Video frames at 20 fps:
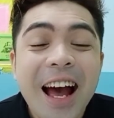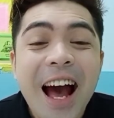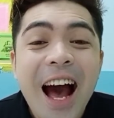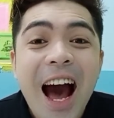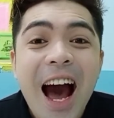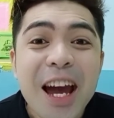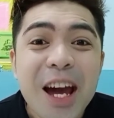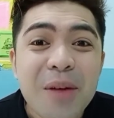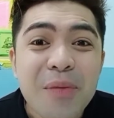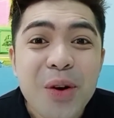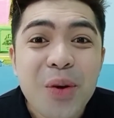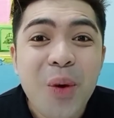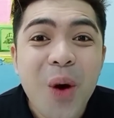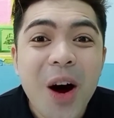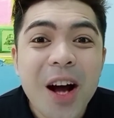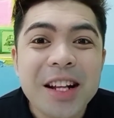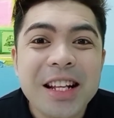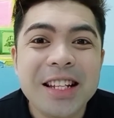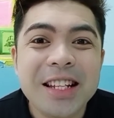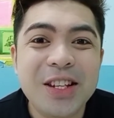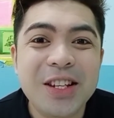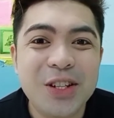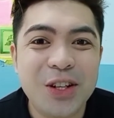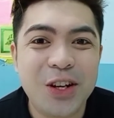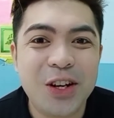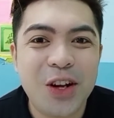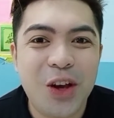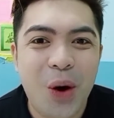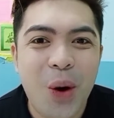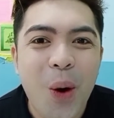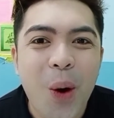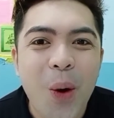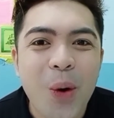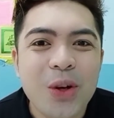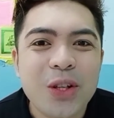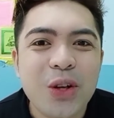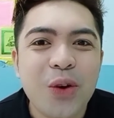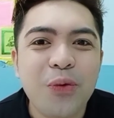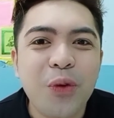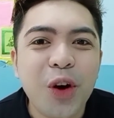Hi everyone, this is Sir Yo.
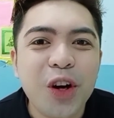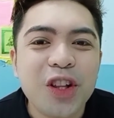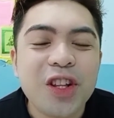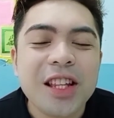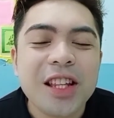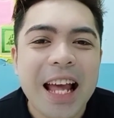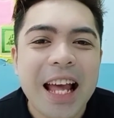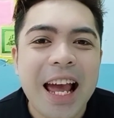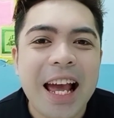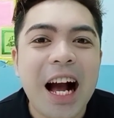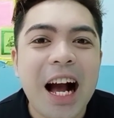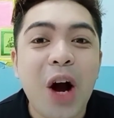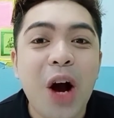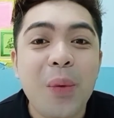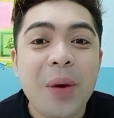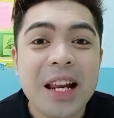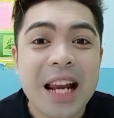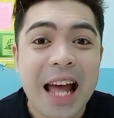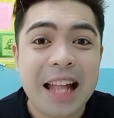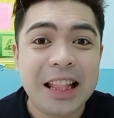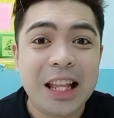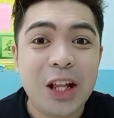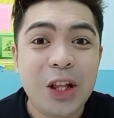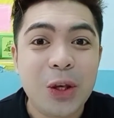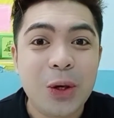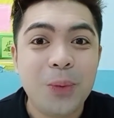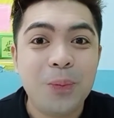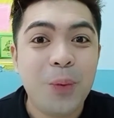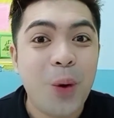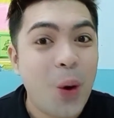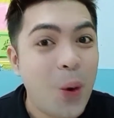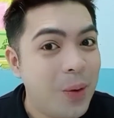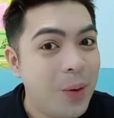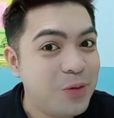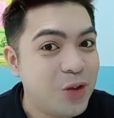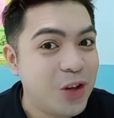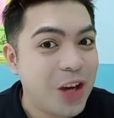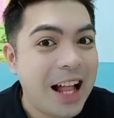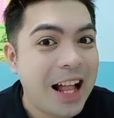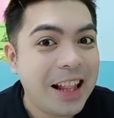So for today, gagawin natin yung poem
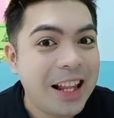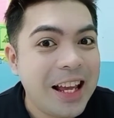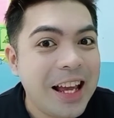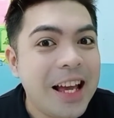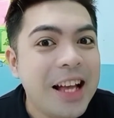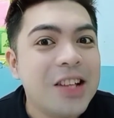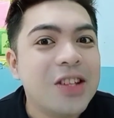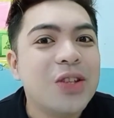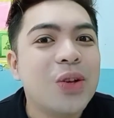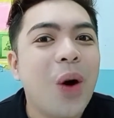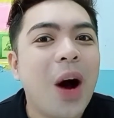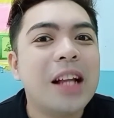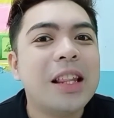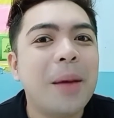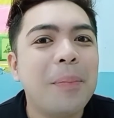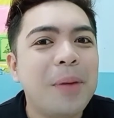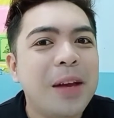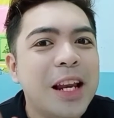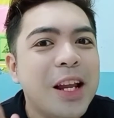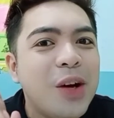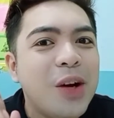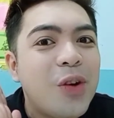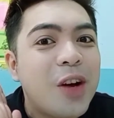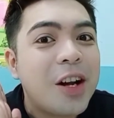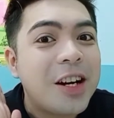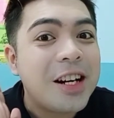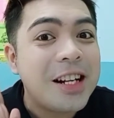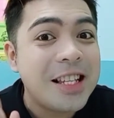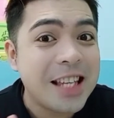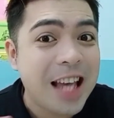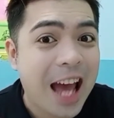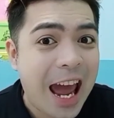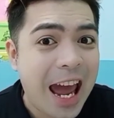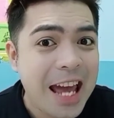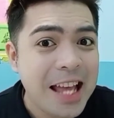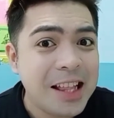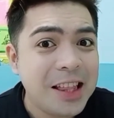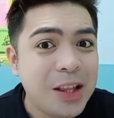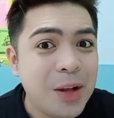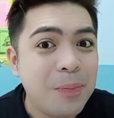challenge. So ang napili kong
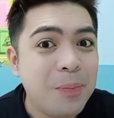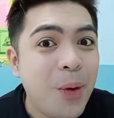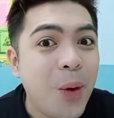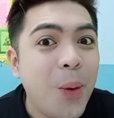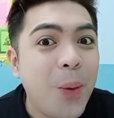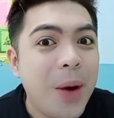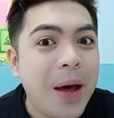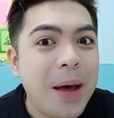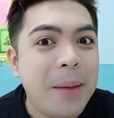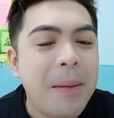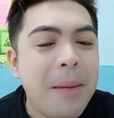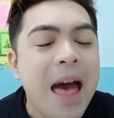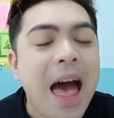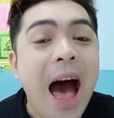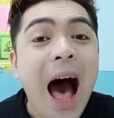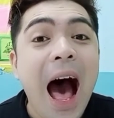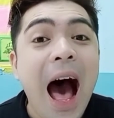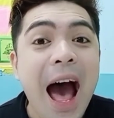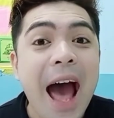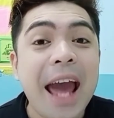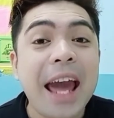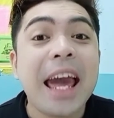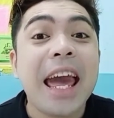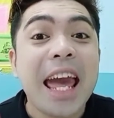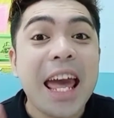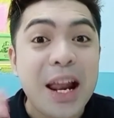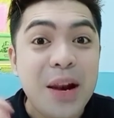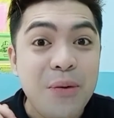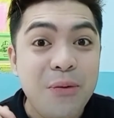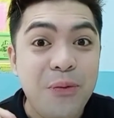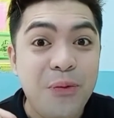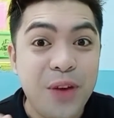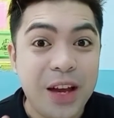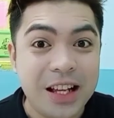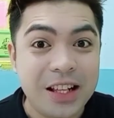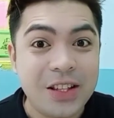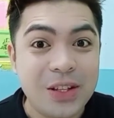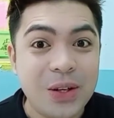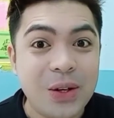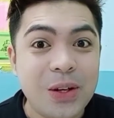i-recite na poem ay
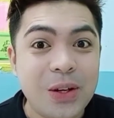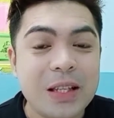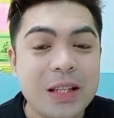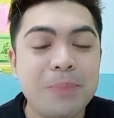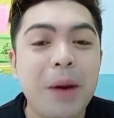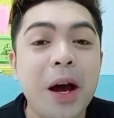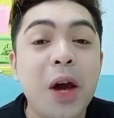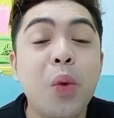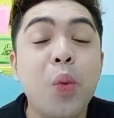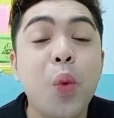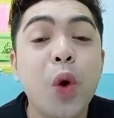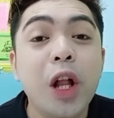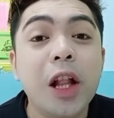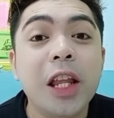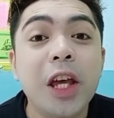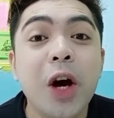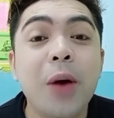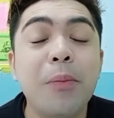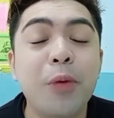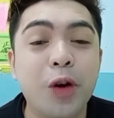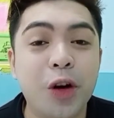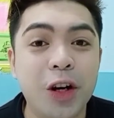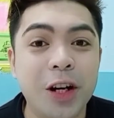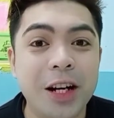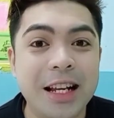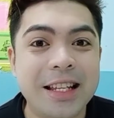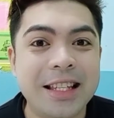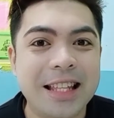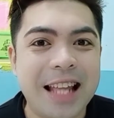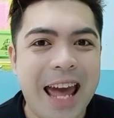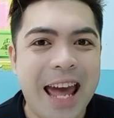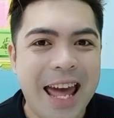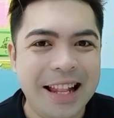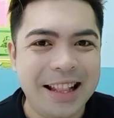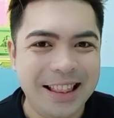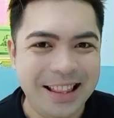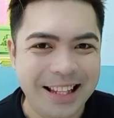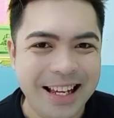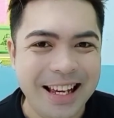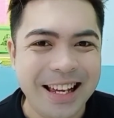Invictus by William Ernest
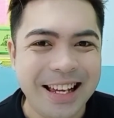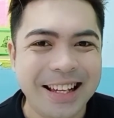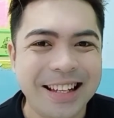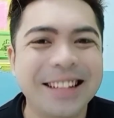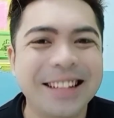Henley.